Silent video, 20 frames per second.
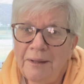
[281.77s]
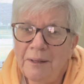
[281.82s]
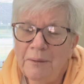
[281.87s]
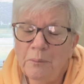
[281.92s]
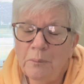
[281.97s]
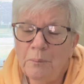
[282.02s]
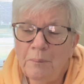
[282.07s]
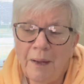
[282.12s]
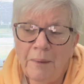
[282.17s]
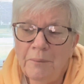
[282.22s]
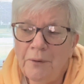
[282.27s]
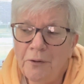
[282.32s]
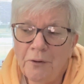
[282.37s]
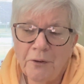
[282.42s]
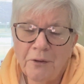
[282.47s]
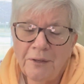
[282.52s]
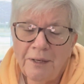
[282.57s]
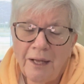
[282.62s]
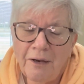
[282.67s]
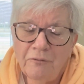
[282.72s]
that my mother
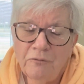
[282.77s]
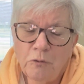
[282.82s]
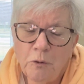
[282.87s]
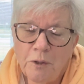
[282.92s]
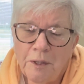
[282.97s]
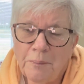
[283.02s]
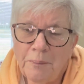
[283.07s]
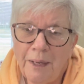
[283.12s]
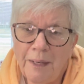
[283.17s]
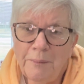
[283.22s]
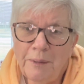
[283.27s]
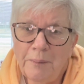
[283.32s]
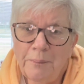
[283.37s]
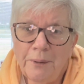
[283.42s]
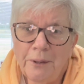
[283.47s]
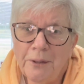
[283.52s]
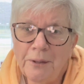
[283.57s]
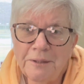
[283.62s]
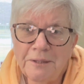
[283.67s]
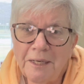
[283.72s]
could not afford to buy me a
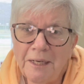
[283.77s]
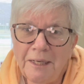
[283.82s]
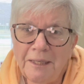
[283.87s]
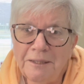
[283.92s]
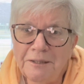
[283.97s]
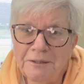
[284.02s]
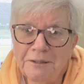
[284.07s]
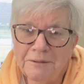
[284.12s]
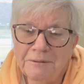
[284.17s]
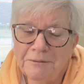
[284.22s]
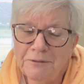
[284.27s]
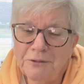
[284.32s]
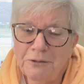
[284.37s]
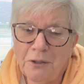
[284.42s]
pair of tights.